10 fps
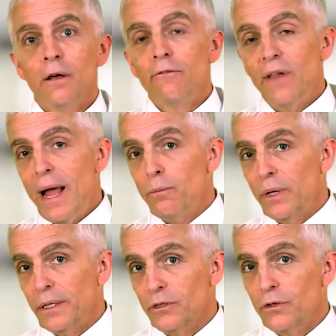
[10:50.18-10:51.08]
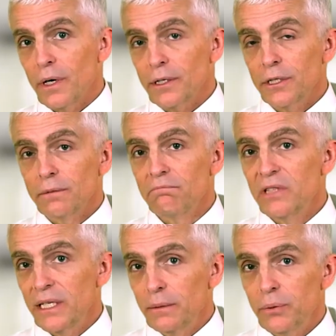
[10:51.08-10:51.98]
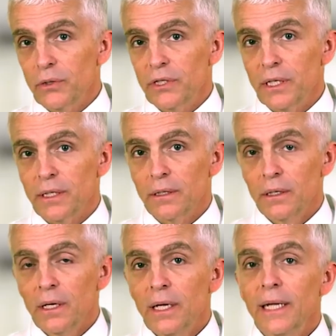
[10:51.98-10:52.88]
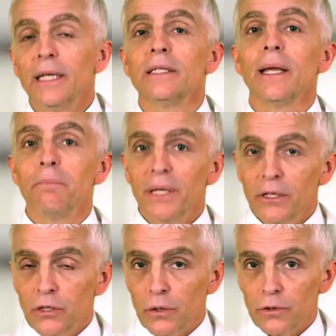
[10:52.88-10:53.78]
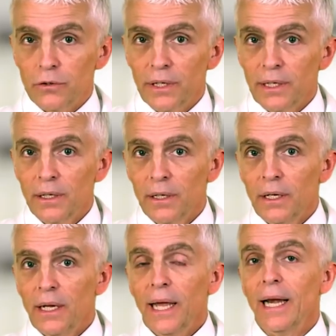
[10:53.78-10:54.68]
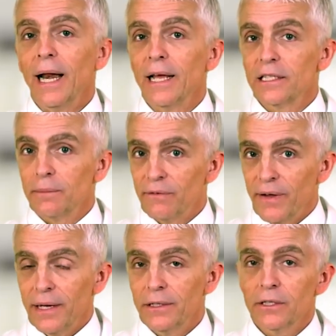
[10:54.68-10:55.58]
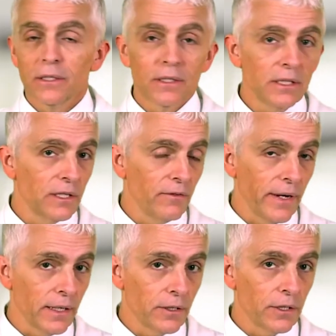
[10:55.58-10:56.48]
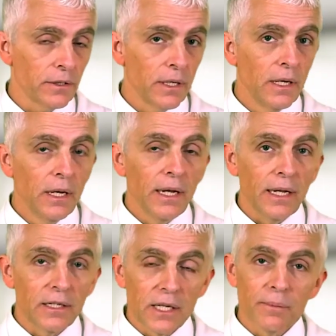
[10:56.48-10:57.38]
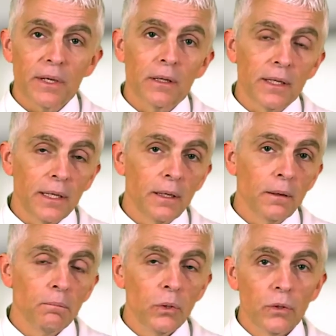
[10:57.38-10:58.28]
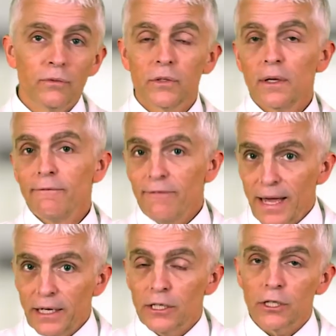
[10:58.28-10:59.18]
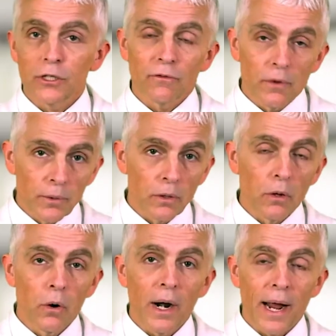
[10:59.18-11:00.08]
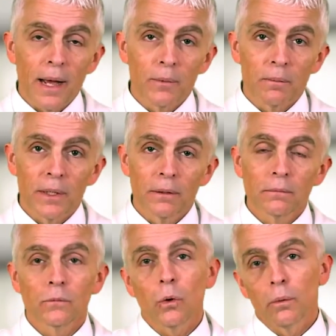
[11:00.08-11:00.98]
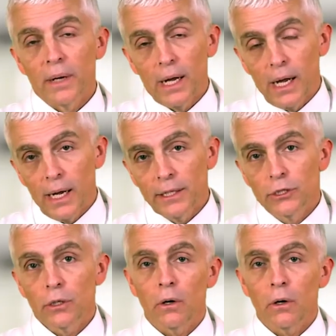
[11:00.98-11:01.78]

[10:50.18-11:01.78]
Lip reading: Flat reconstruction, 10%, is a big surgery, and it has some advantages and disadvantages. It typically moves fatty tissue from your lower abdomen or behind your